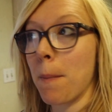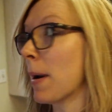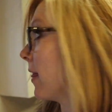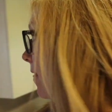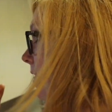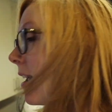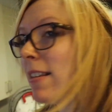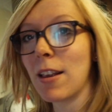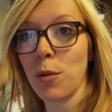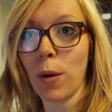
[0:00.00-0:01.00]
But
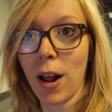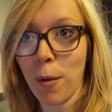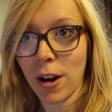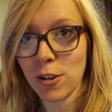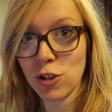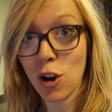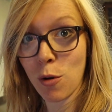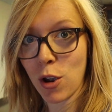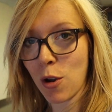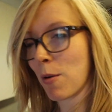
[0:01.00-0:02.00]
this is what I want to show
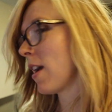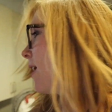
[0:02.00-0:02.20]
you.